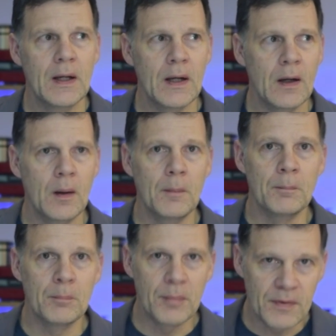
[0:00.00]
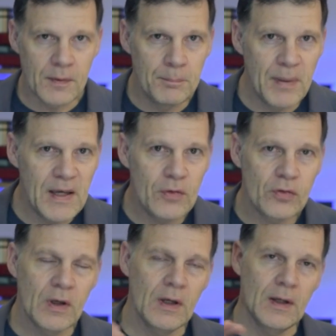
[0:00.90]
but the
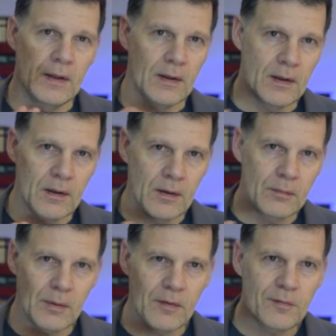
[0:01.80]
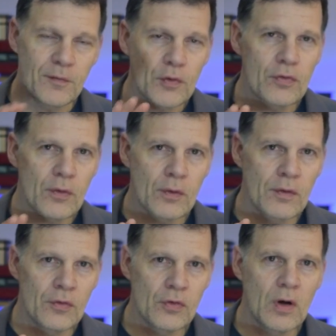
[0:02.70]
bass, around the first third
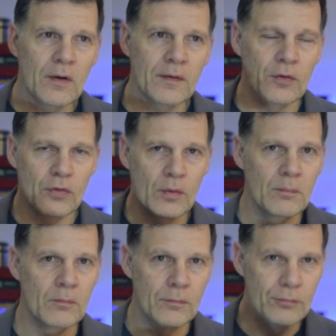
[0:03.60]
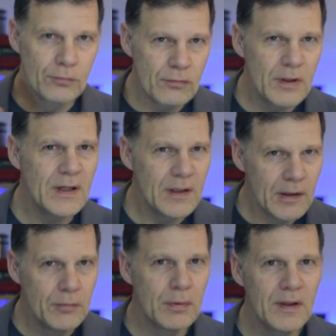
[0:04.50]
of the song, there's some
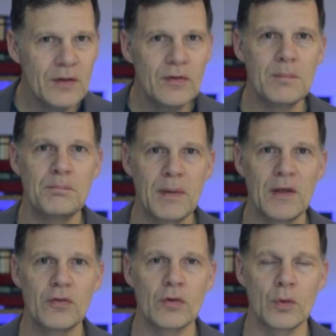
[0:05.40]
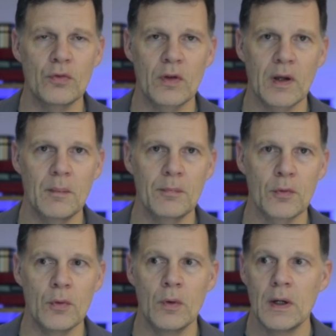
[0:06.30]
really, really deep bass notes that come
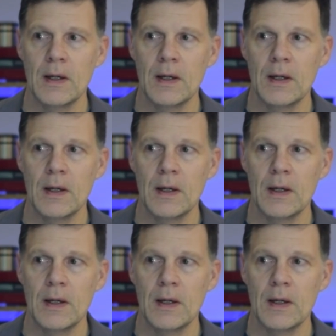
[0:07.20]
through,